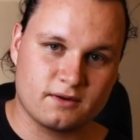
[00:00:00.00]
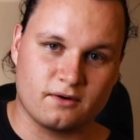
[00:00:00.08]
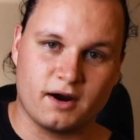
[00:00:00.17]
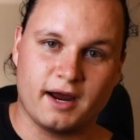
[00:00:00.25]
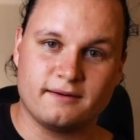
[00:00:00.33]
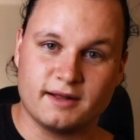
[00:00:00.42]

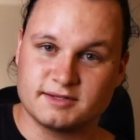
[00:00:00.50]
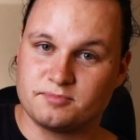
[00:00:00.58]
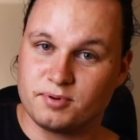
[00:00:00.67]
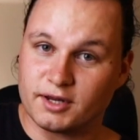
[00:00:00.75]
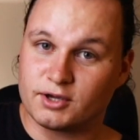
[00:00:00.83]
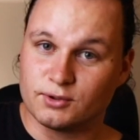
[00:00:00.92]
All right, it's a
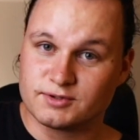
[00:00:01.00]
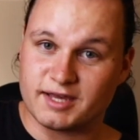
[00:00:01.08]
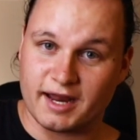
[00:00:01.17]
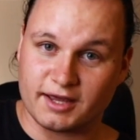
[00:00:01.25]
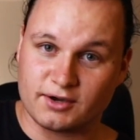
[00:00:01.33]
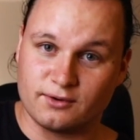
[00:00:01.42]
pretty cool
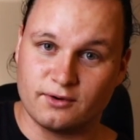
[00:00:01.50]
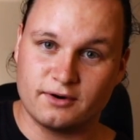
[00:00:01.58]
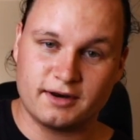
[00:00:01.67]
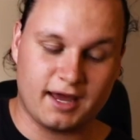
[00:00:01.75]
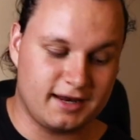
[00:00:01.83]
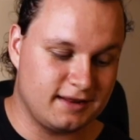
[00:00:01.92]
sounding
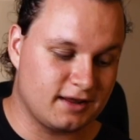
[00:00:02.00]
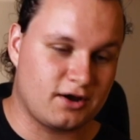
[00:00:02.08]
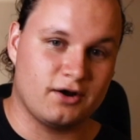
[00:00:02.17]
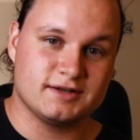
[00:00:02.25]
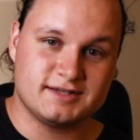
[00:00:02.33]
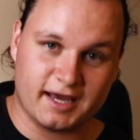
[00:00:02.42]
chord, and in the
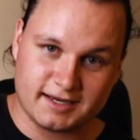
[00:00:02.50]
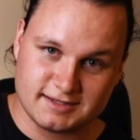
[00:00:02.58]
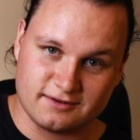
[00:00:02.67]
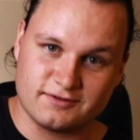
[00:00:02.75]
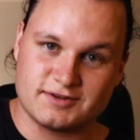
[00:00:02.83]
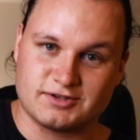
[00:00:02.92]

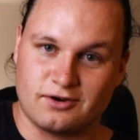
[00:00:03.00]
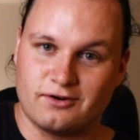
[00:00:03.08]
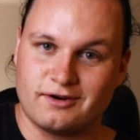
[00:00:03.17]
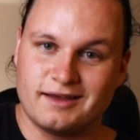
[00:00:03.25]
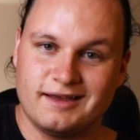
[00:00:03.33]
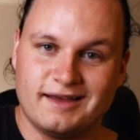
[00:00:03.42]
context of the
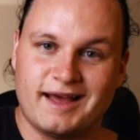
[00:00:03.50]
song,